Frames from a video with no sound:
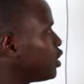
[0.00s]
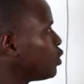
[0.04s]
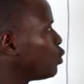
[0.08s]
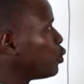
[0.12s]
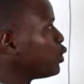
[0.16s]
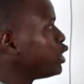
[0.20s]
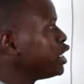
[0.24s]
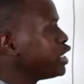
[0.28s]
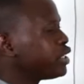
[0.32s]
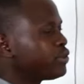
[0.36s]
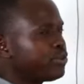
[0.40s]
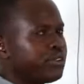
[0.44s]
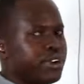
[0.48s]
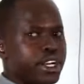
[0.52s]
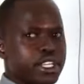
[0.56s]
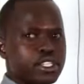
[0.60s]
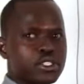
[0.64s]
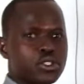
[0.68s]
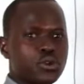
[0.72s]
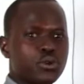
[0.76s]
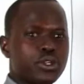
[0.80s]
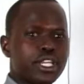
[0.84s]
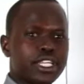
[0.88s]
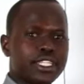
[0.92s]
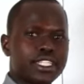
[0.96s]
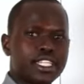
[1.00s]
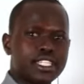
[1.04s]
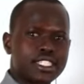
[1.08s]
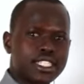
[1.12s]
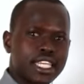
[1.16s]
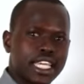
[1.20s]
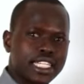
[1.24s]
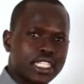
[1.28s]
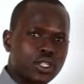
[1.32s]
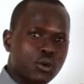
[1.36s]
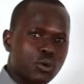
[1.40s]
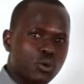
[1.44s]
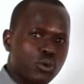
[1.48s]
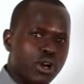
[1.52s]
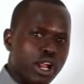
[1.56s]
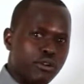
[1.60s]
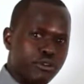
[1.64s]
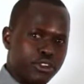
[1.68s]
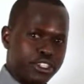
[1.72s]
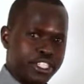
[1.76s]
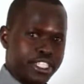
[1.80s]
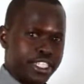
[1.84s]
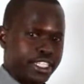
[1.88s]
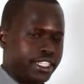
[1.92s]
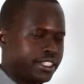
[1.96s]
We need first to get the center of
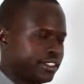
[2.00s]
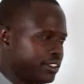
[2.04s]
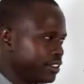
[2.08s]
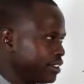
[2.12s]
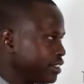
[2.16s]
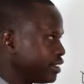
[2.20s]
gravity